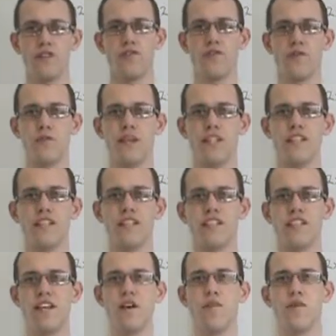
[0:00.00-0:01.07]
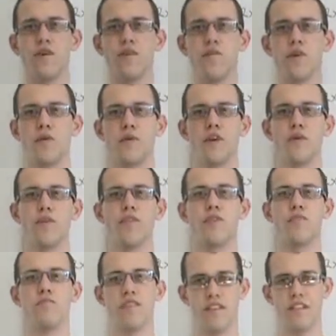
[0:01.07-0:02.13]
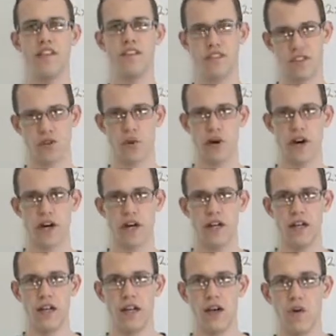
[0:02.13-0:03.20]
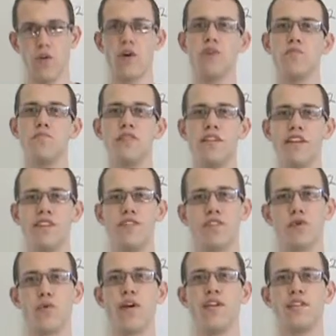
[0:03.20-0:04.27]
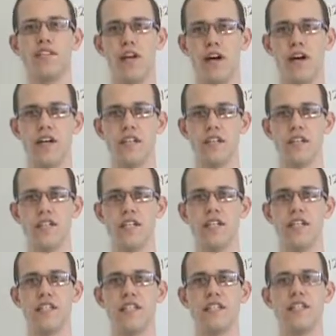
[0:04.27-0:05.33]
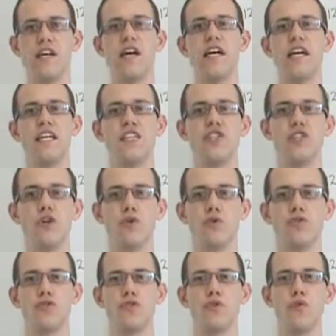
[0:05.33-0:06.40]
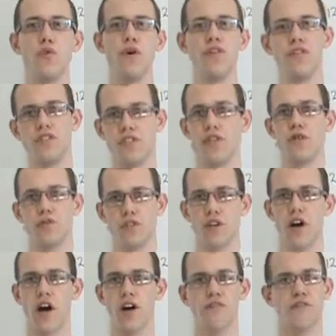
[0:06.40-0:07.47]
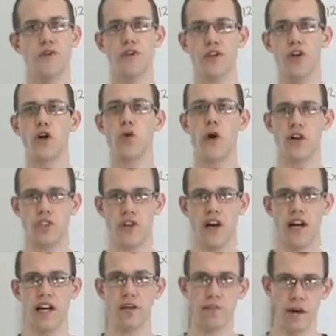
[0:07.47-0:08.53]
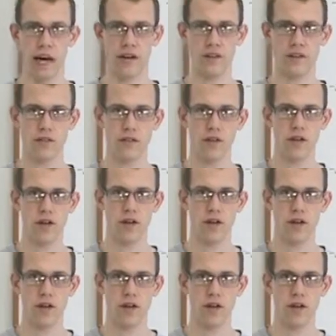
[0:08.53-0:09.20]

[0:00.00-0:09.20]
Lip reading: Hello everyone. Today we're going to be working with completing the square. What completing the square does is it shows you what the zeros are for your quadratic model.